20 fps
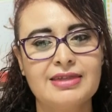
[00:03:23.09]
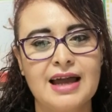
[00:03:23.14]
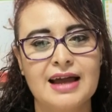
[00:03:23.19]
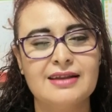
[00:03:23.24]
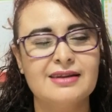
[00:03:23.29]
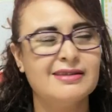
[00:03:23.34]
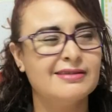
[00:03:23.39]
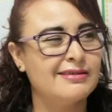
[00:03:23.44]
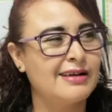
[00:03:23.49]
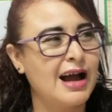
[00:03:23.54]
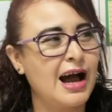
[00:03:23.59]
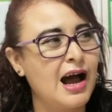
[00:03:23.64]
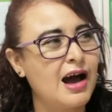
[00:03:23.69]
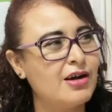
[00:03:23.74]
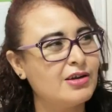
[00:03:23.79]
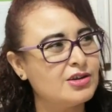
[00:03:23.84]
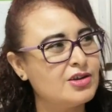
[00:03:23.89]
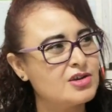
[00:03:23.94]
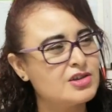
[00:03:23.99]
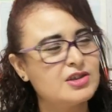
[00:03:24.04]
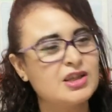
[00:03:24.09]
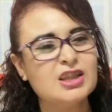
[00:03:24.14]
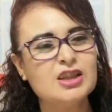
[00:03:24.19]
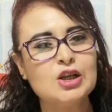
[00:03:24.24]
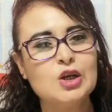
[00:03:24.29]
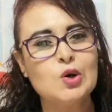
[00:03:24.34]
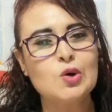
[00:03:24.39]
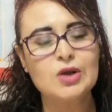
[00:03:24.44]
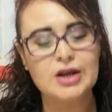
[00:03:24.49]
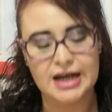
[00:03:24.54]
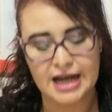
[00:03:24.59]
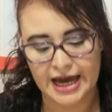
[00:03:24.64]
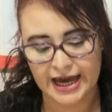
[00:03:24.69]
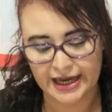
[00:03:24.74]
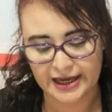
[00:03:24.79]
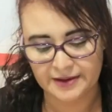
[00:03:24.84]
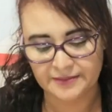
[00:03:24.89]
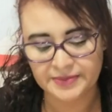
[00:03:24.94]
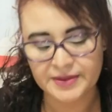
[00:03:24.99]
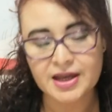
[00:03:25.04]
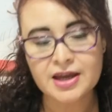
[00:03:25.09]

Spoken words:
That how does it look like?